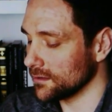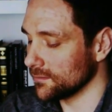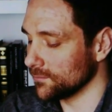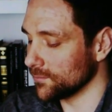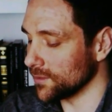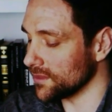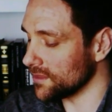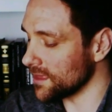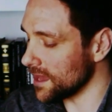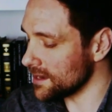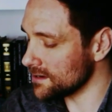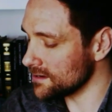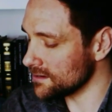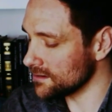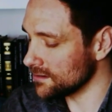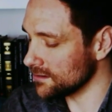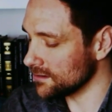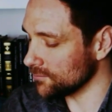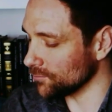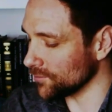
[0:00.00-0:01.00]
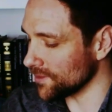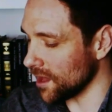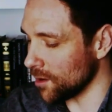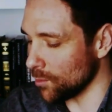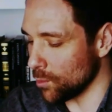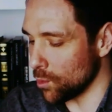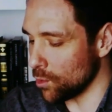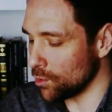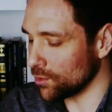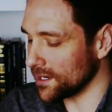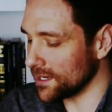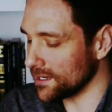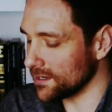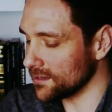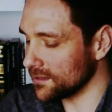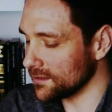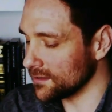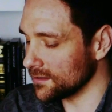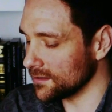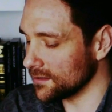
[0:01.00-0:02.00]
But then, without warning,
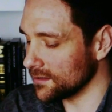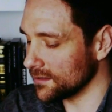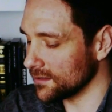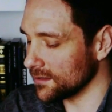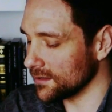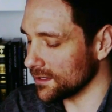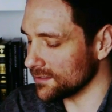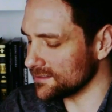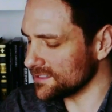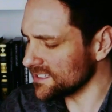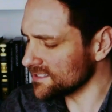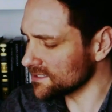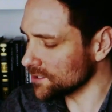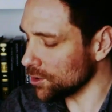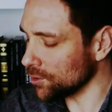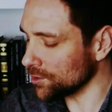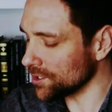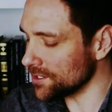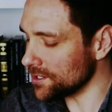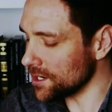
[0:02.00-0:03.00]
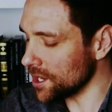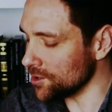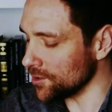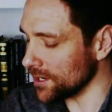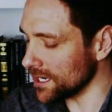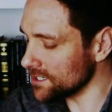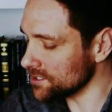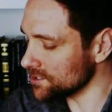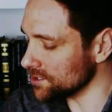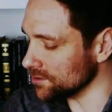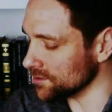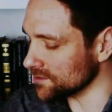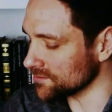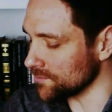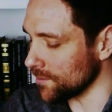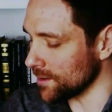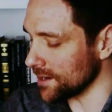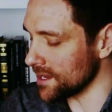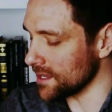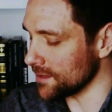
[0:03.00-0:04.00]
a discordant note issues
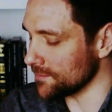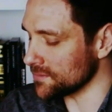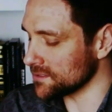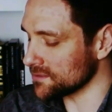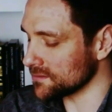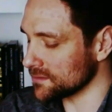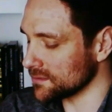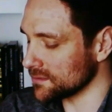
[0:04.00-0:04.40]
from her lips.